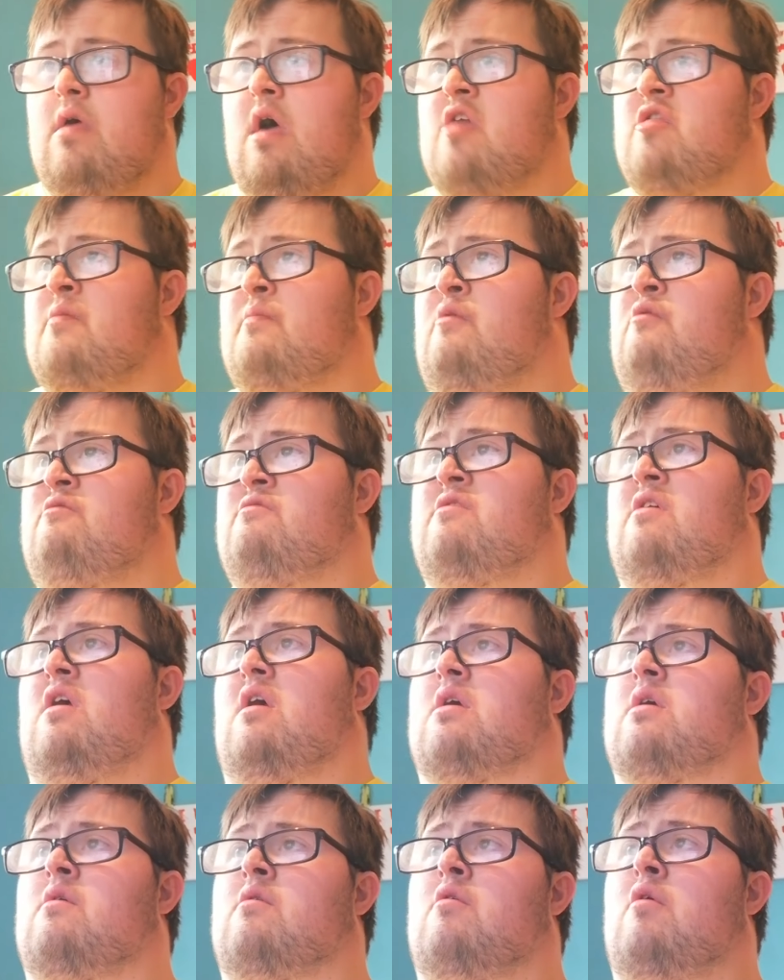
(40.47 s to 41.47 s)
as a
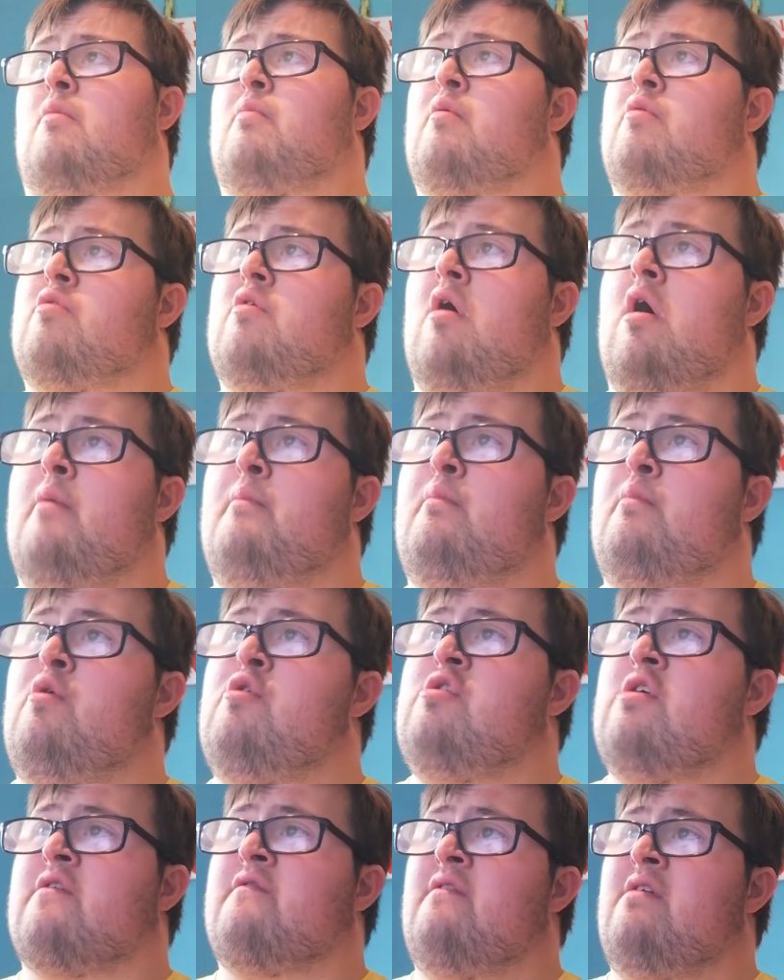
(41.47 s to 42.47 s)
music
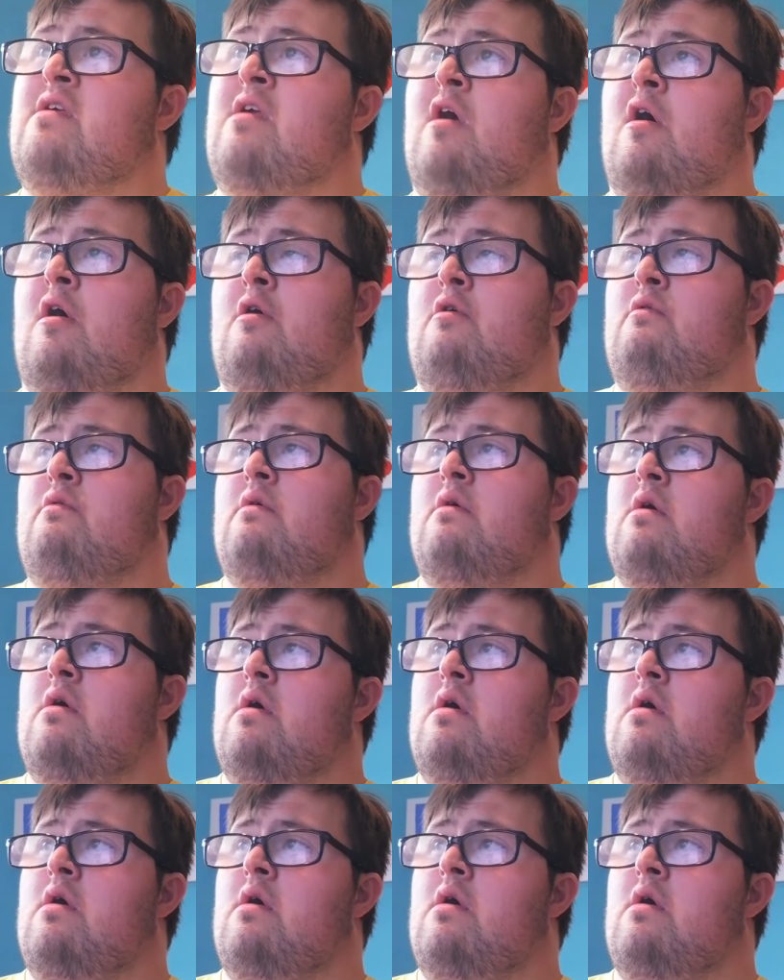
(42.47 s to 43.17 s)
video,